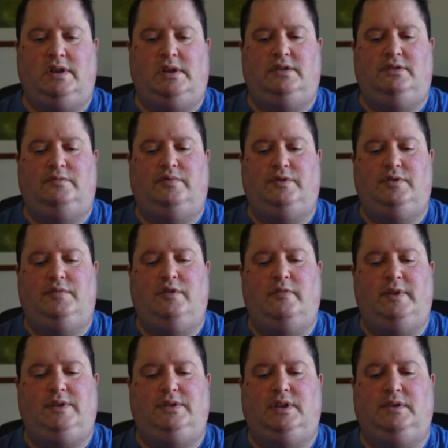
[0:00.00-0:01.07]
you put them
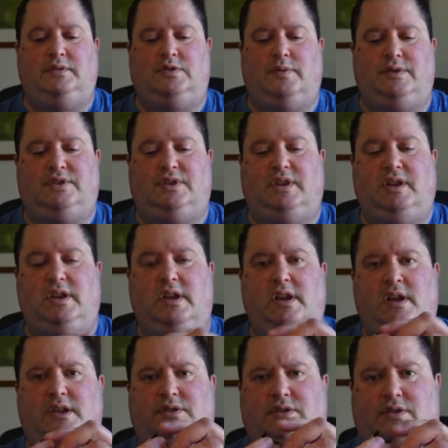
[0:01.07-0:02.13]
in, you keep twisting it,
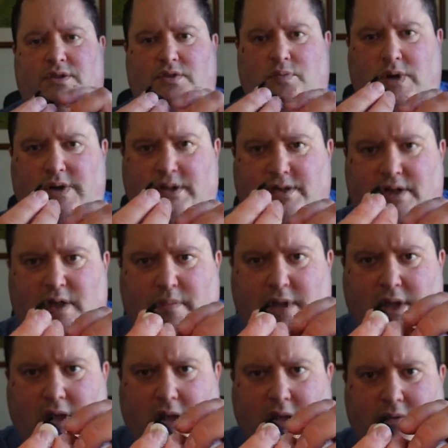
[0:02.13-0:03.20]
so this wingtip
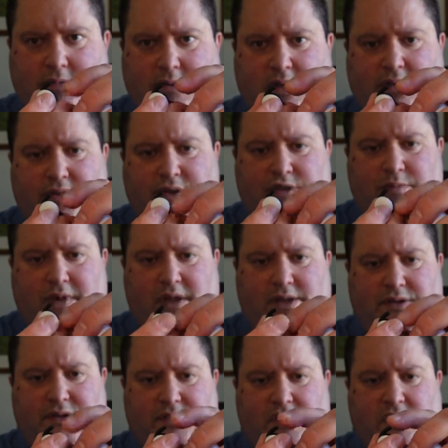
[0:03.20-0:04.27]
here, this
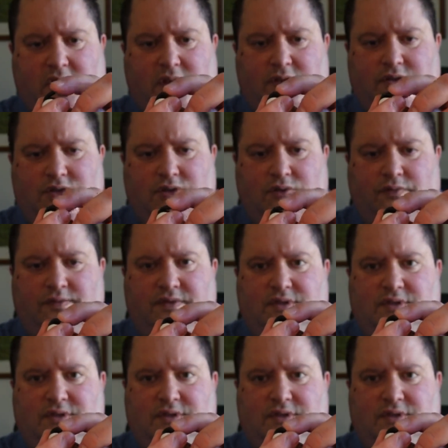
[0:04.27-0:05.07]
piece, sort of